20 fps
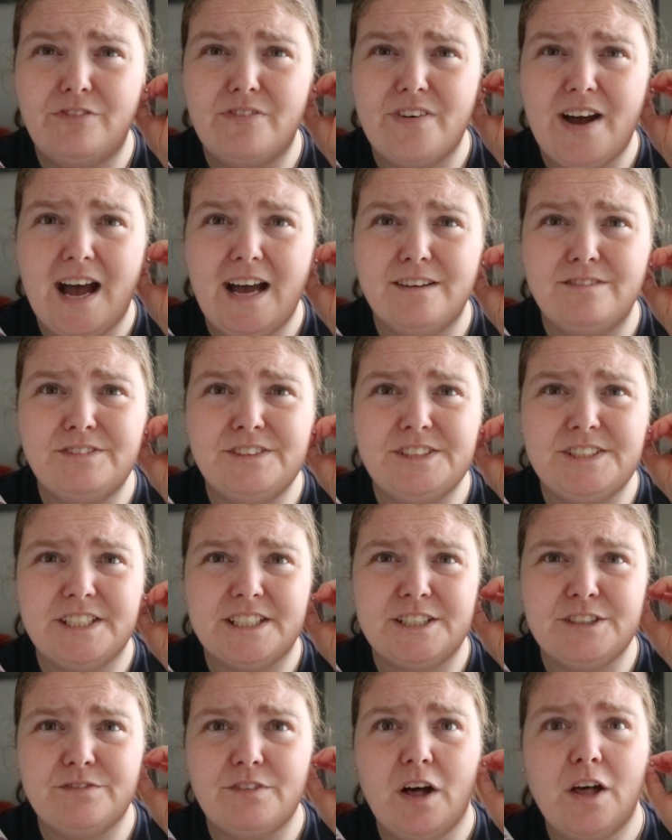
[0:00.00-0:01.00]
five,
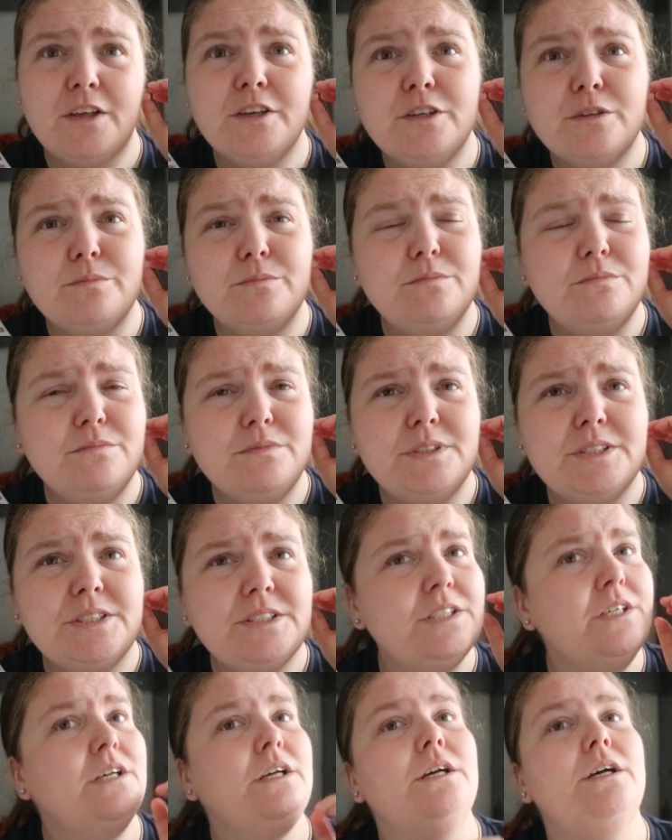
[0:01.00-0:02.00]
six volumes